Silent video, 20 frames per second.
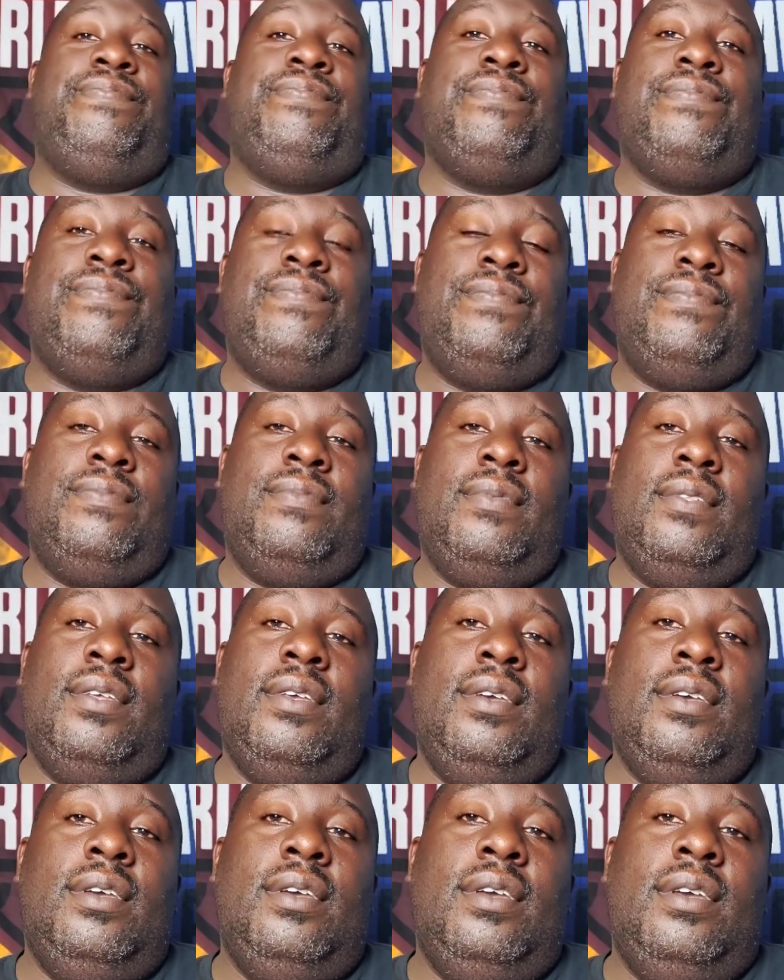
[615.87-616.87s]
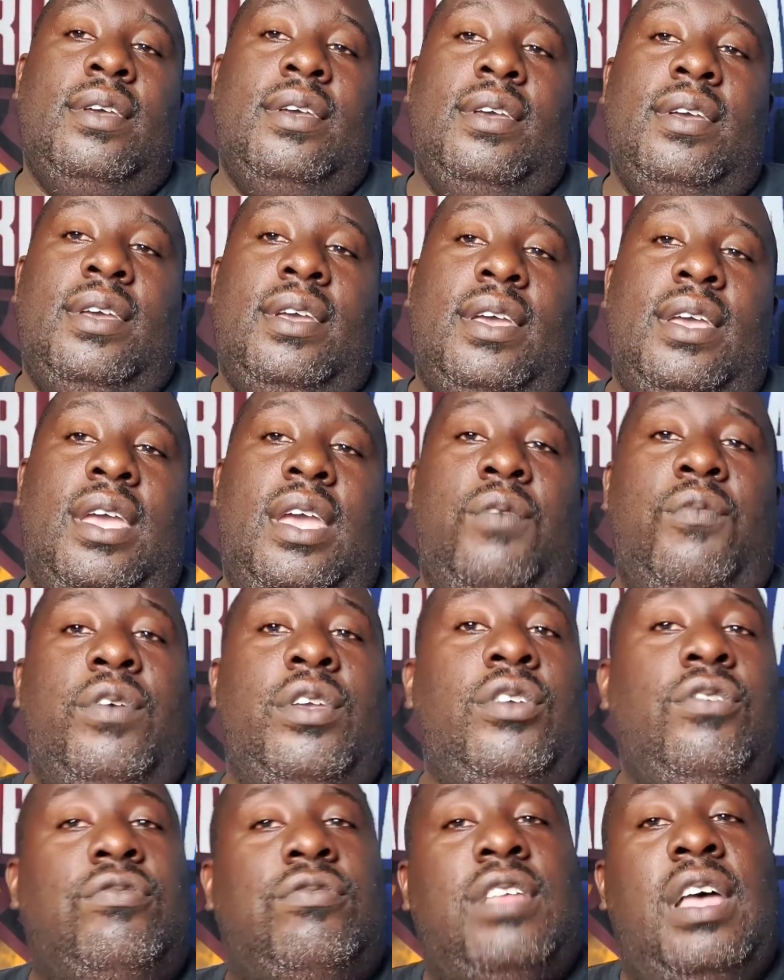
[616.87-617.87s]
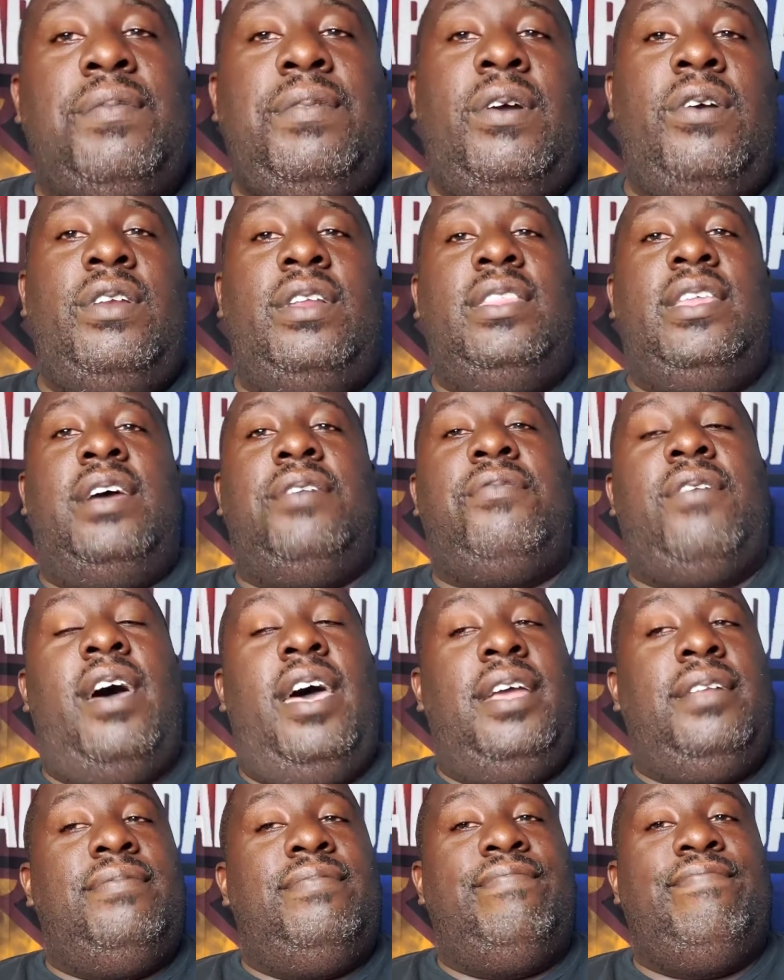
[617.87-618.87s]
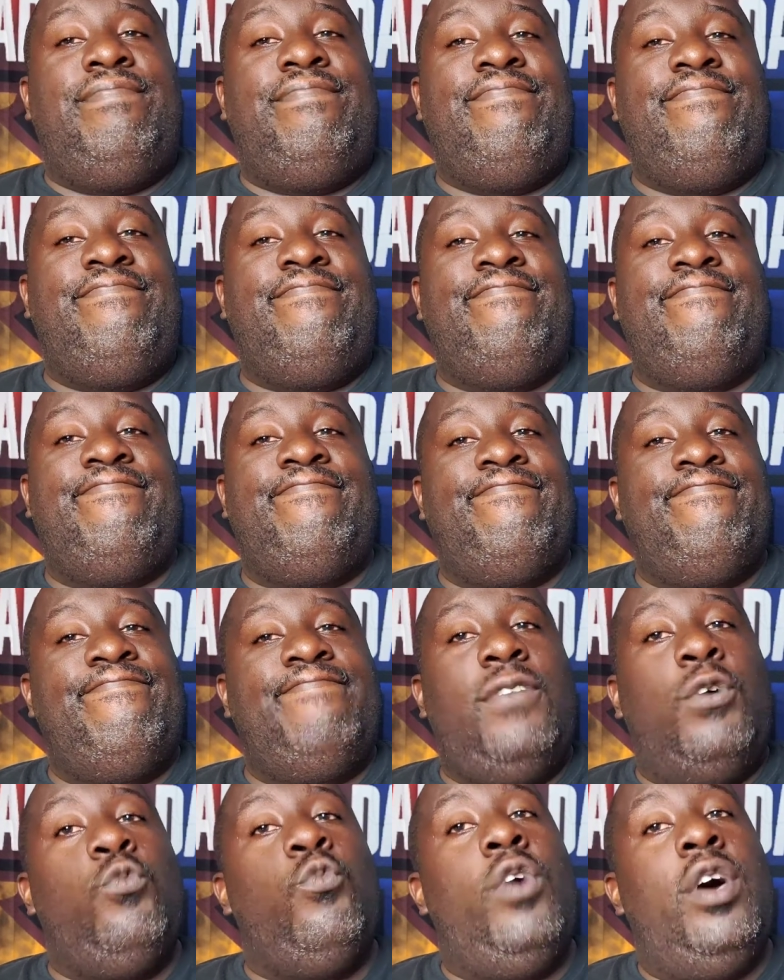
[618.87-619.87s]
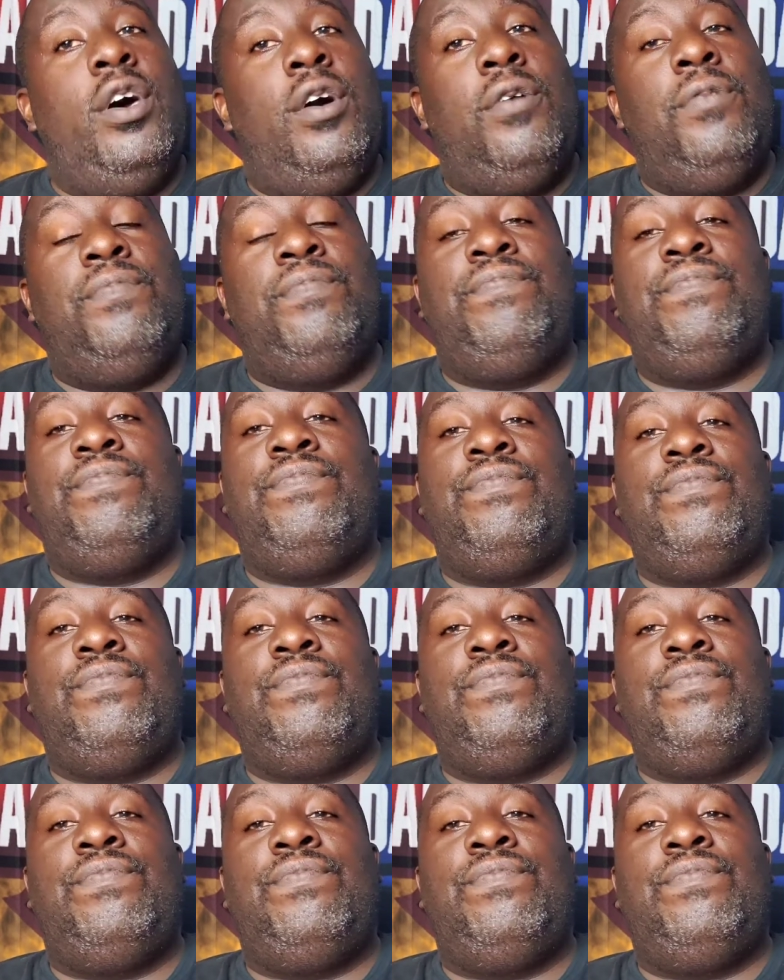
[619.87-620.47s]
And when you stop earning that right, well,